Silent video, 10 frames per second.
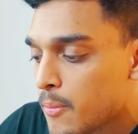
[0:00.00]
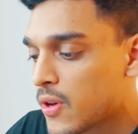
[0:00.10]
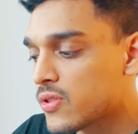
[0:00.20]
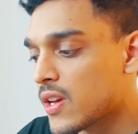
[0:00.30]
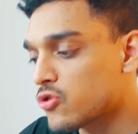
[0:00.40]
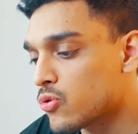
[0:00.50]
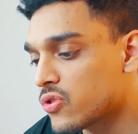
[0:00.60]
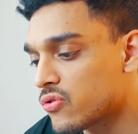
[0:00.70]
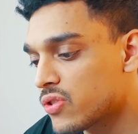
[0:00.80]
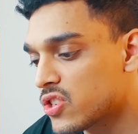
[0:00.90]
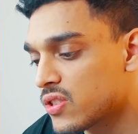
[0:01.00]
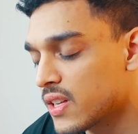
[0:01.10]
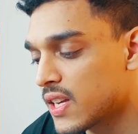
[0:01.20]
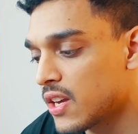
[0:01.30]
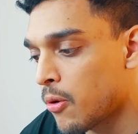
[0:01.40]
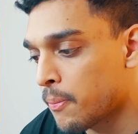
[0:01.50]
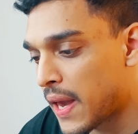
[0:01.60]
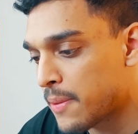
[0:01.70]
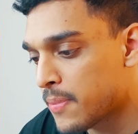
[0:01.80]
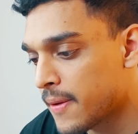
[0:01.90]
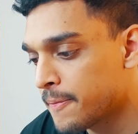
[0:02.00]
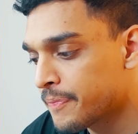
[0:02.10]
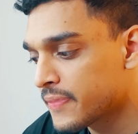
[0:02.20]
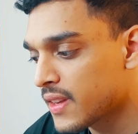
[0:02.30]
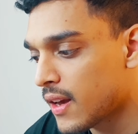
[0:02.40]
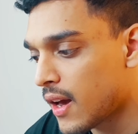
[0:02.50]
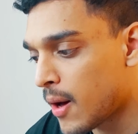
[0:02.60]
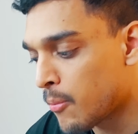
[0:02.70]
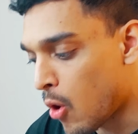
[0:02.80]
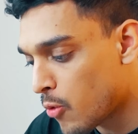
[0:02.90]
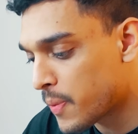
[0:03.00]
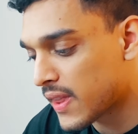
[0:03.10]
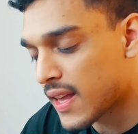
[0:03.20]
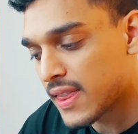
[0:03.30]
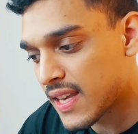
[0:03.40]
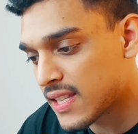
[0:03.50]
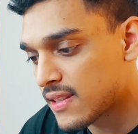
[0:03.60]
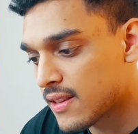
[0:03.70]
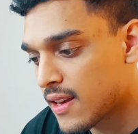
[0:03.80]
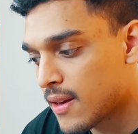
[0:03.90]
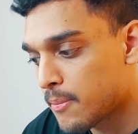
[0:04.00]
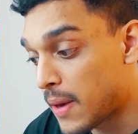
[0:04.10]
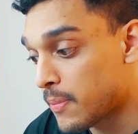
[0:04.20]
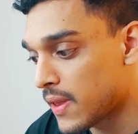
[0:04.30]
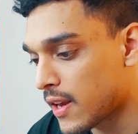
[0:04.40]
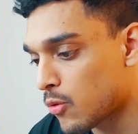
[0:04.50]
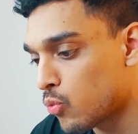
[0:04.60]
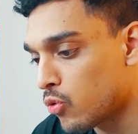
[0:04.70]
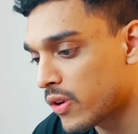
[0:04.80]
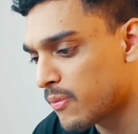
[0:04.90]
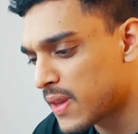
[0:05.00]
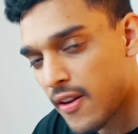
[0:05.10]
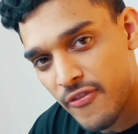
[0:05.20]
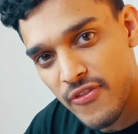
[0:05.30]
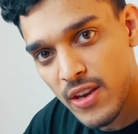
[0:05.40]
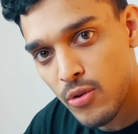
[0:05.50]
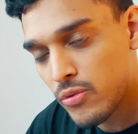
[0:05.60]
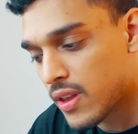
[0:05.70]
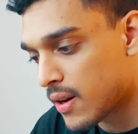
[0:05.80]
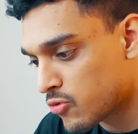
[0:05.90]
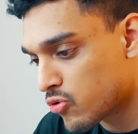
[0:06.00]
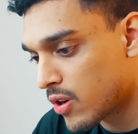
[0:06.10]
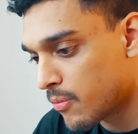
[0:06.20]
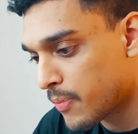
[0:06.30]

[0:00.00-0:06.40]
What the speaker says: because I draw traditionally on paper, I'm hoping that this Paperlike will give me that feel that I'm drawing on